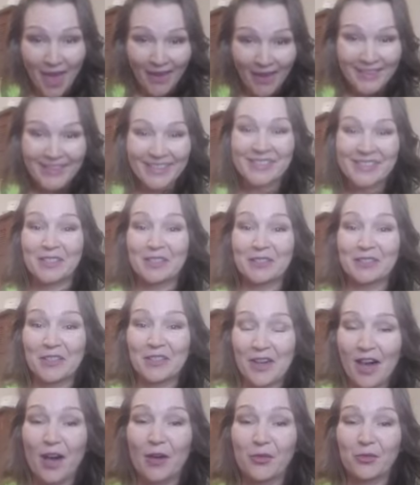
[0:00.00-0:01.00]
That is
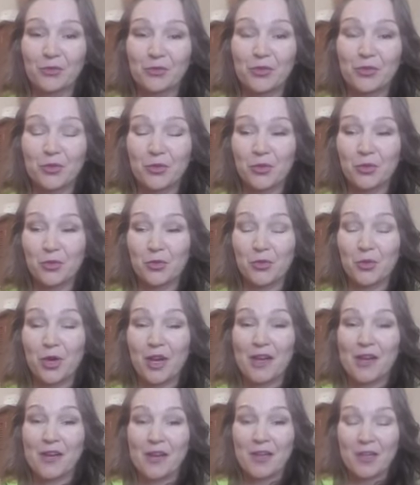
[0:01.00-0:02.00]
enough
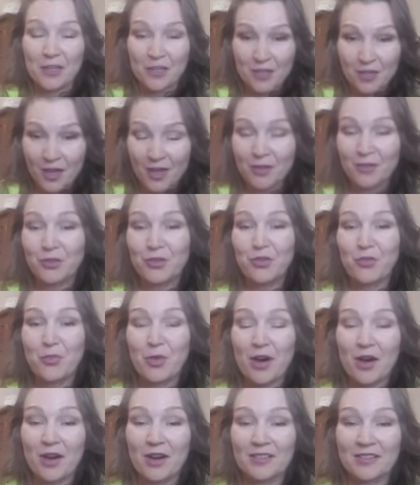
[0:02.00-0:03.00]
to get your
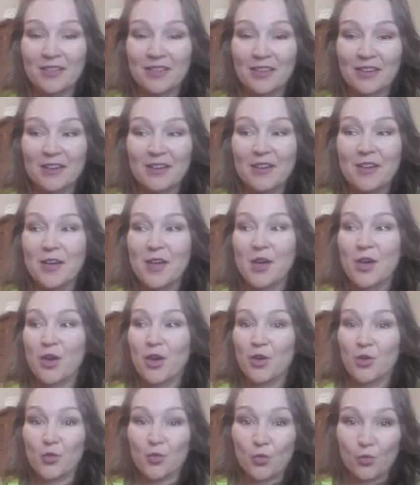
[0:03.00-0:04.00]
body
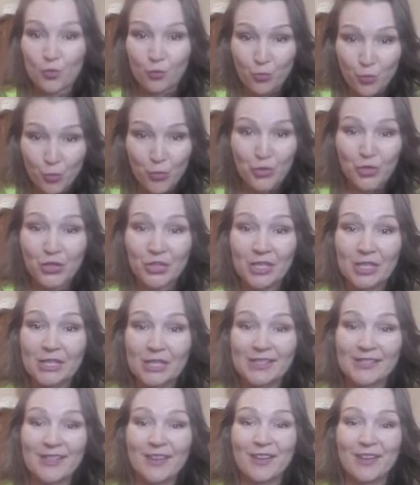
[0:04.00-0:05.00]
pushing
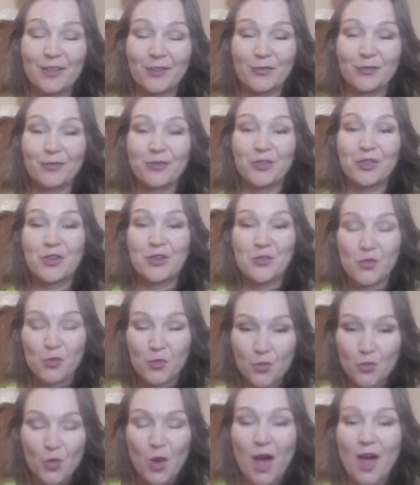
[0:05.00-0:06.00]
itself,
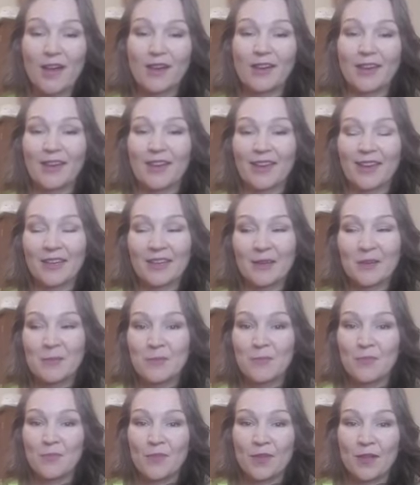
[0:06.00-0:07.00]
running,
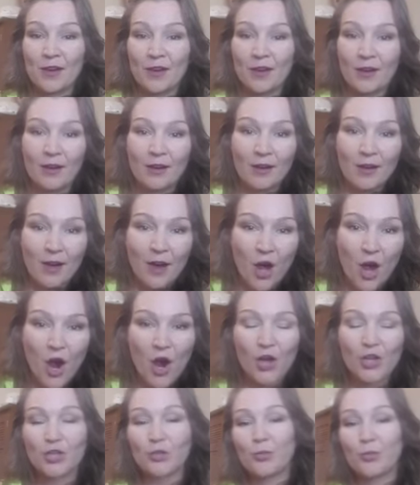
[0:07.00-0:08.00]

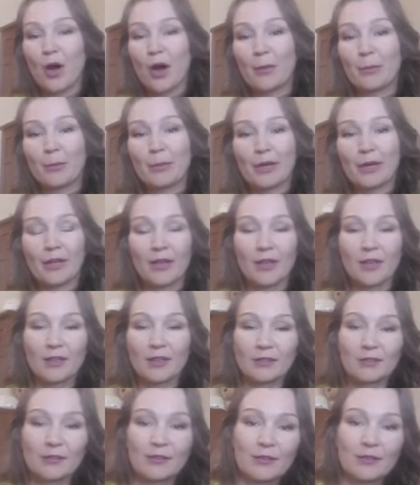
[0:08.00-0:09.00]
heart
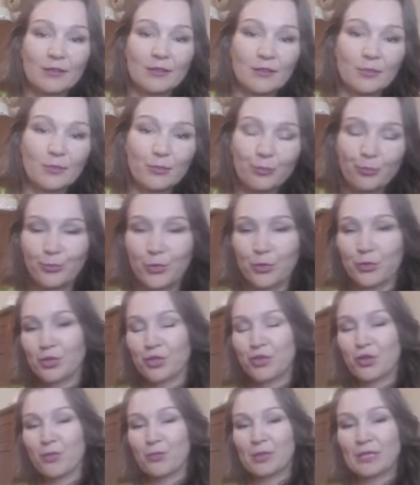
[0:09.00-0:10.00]
pumping,
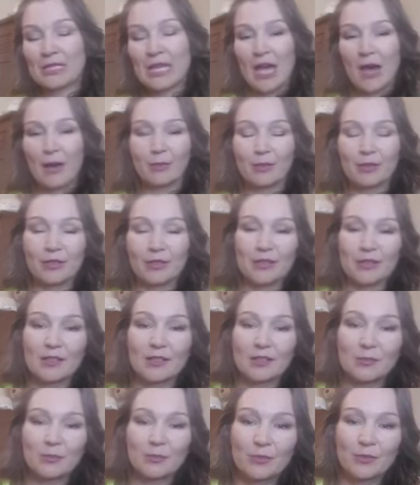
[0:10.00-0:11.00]
boost your
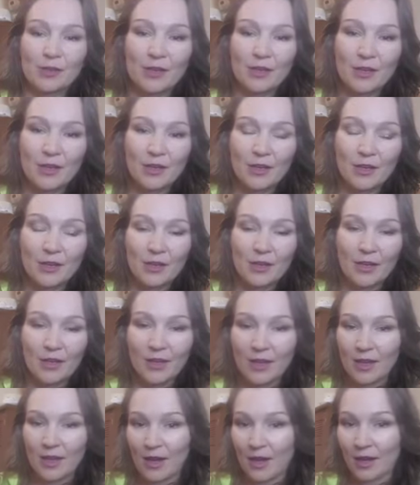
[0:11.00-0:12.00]
metabolism,
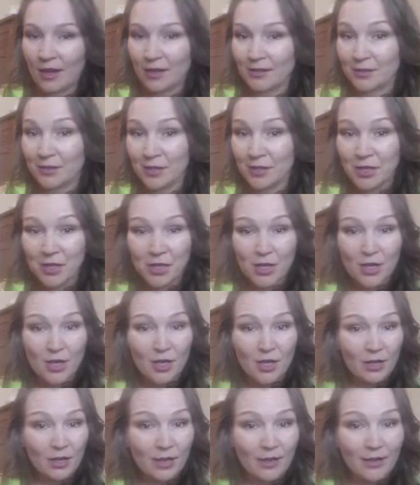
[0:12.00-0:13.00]
and
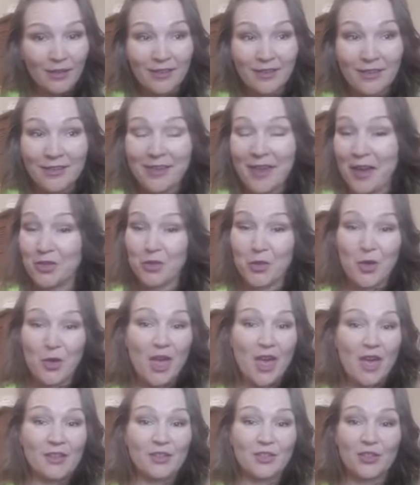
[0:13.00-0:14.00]
get your
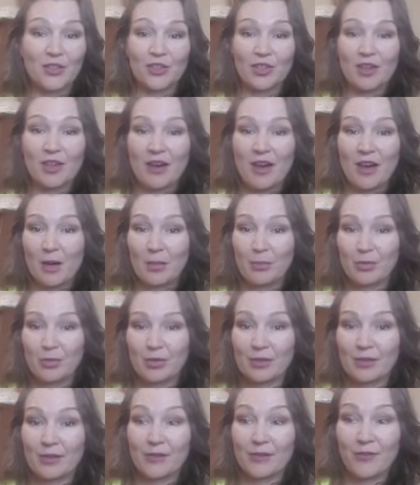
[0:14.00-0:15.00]
energy up.
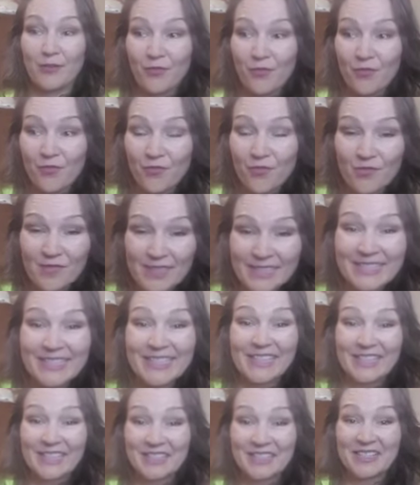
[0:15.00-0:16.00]

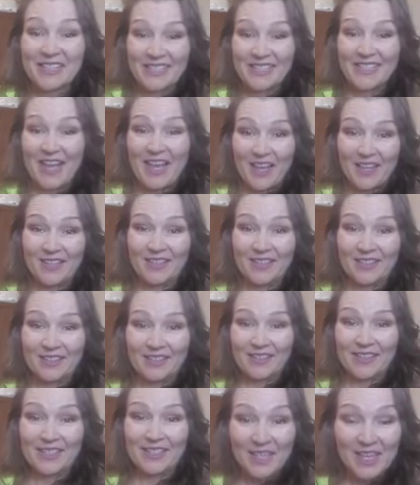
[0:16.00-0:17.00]
60
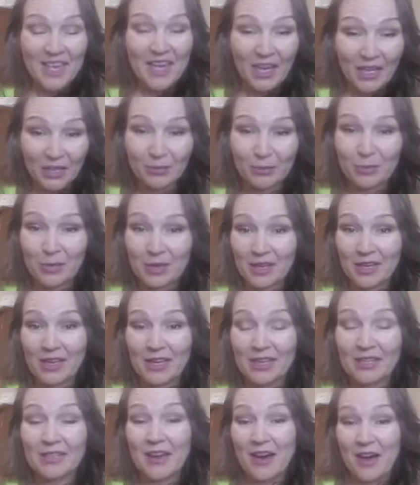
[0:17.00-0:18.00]
seconds can be
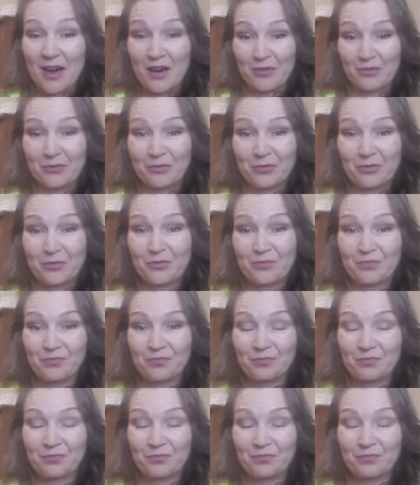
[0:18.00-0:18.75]
enough.